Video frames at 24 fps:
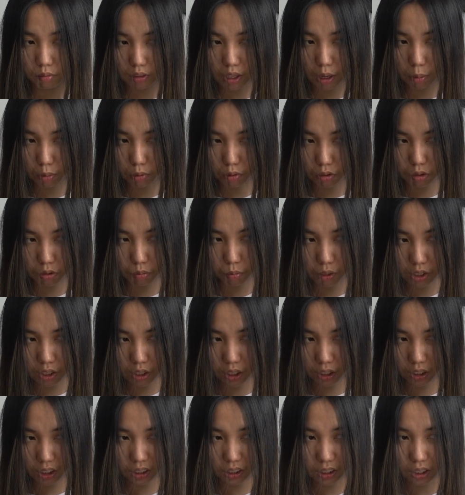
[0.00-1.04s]
tapos may
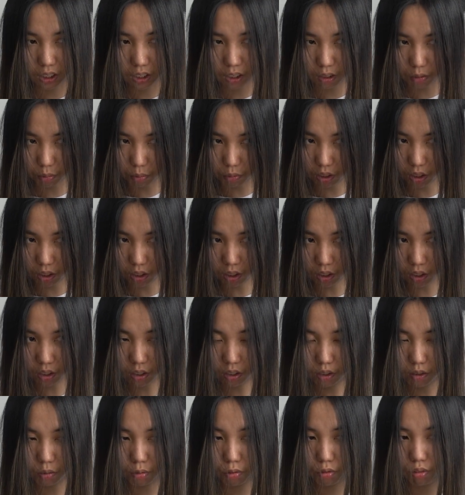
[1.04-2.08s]
nakita kang mga
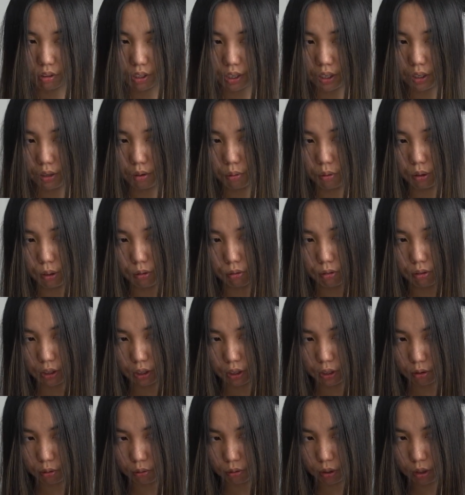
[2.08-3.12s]
flyaway,
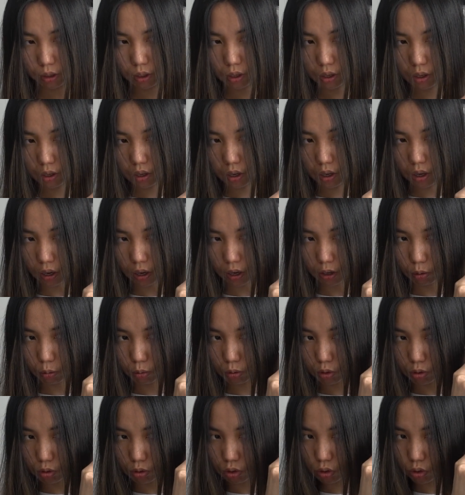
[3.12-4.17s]
I
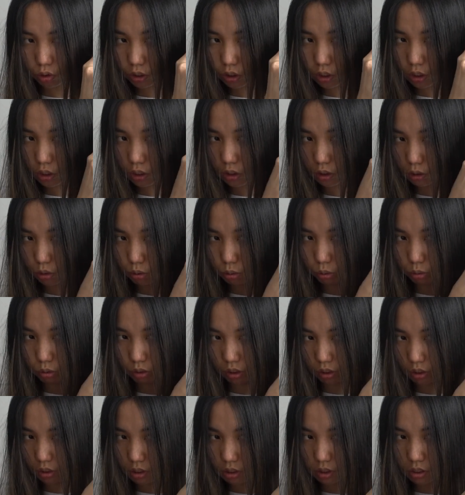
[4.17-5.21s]
would usually do
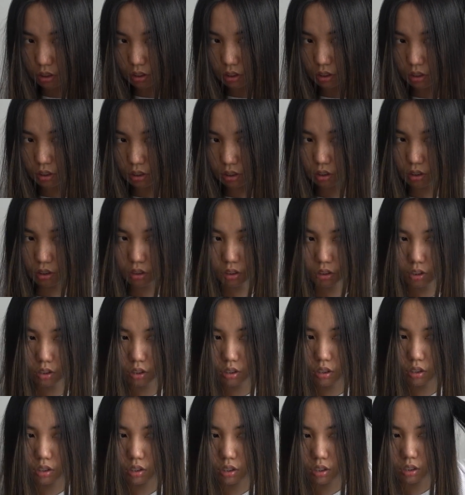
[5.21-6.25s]
this.
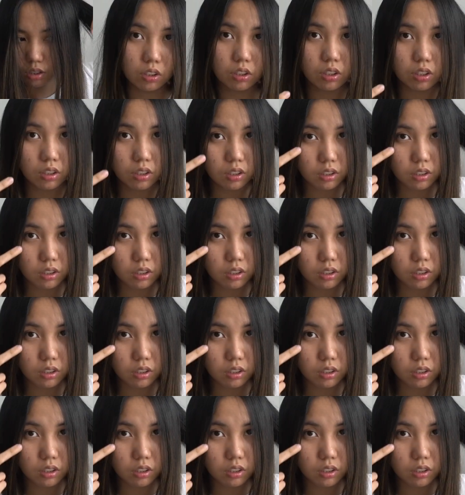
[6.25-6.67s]
Oh